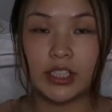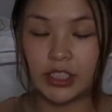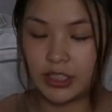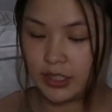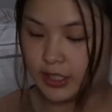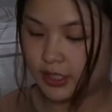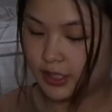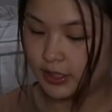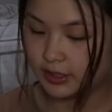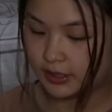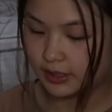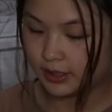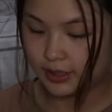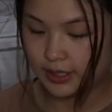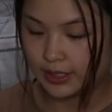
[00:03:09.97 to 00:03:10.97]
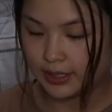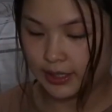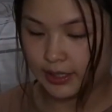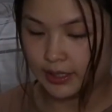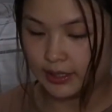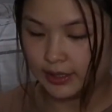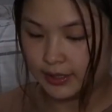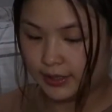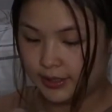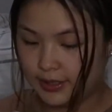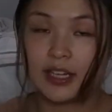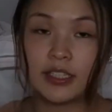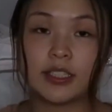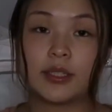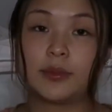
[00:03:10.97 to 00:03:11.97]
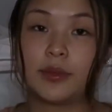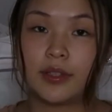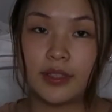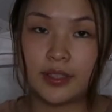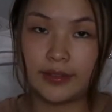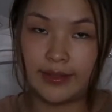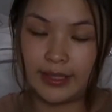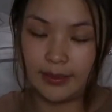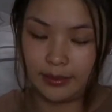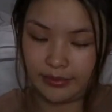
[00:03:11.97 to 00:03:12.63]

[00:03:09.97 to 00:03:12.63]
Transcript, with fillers: shirt that i got i actually wore this already